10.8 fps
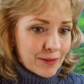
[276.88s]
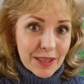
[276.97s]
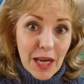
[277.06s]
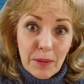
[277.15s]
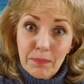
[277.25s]

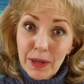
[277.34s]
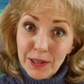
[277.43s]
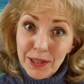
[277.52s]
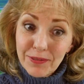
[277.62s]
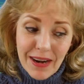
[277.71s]
Gotta
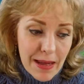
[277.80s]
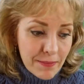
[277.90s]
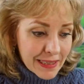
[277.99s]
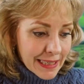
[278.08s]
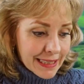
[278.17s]
butter your
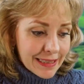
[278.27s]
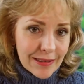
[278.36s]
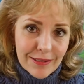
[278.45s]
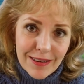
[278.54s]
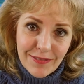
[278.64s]

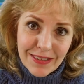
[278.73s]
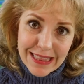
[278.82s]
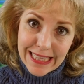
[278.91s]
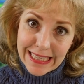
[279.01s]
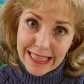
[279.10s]
ramekins or
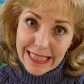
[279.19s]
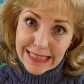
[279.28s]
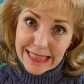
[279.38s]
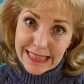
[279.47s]
everything gets